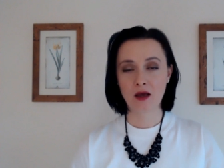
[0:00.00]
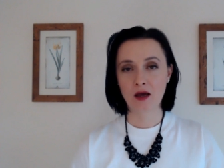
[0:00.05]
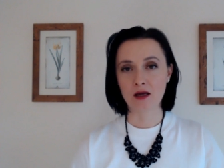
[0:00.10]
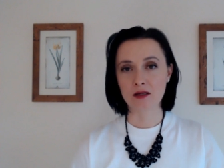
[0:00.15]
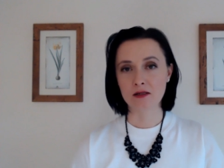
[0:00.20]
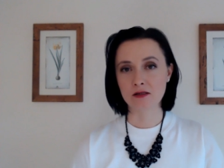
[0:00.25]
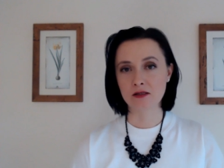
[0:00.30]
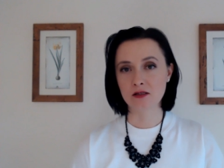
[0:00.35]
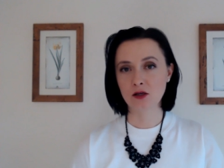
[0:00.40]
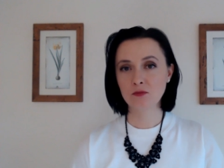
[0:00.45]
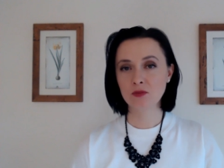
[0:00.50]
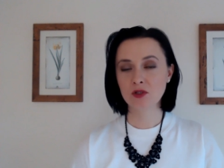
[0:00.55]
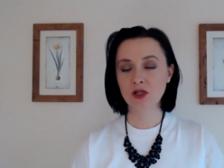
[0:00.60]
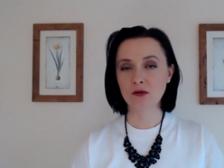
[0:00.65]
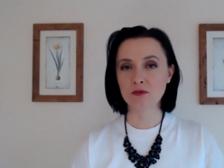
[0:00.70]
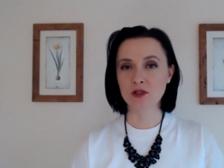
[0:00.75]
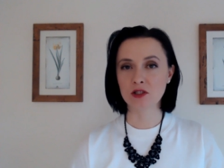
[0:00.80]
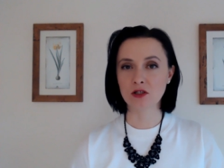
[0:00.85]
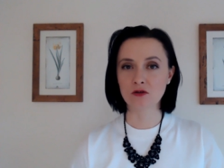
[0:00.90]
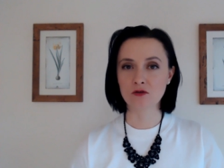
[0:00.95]
And
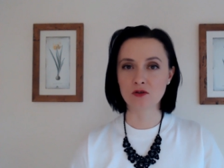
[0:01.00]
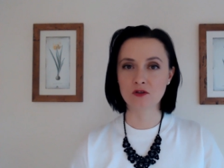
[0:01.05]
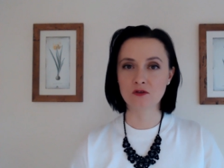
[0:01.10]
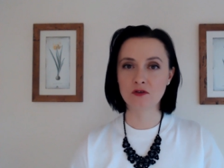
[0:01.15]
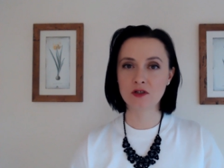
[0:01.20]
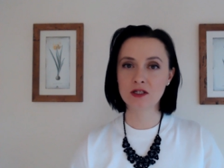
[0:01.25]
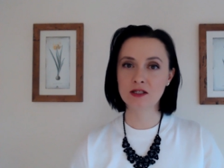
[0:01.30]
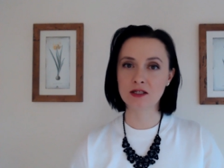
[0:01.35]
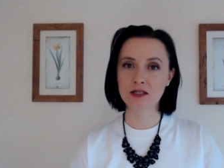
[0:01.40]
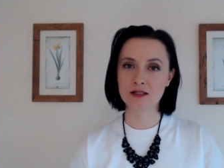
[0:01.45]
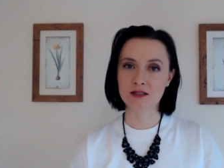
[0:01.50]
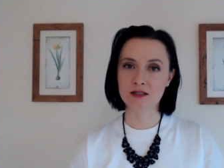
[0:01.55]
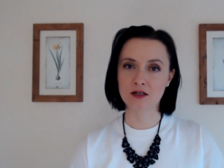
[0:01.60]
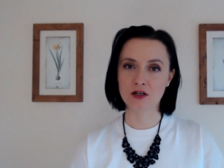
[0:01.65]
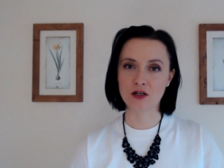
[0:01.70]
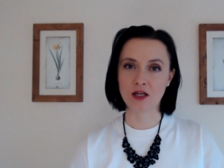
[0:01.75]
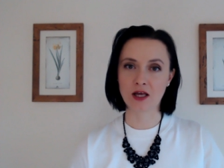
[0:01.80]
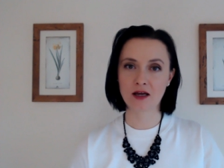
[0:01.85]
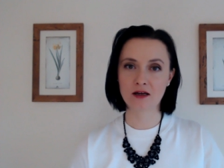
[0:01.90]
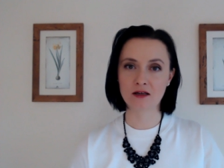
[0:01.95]
sometimes those feelings are
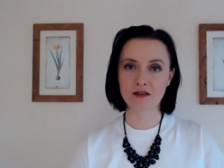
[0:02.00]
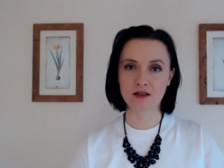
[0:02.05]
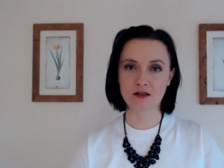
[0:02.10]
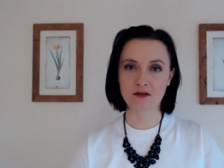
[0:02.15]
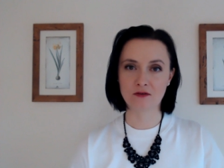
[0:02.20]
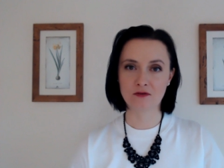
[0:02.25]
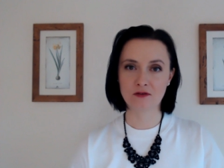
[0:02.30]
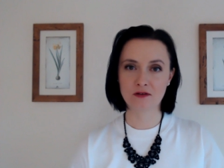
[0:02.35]
negative.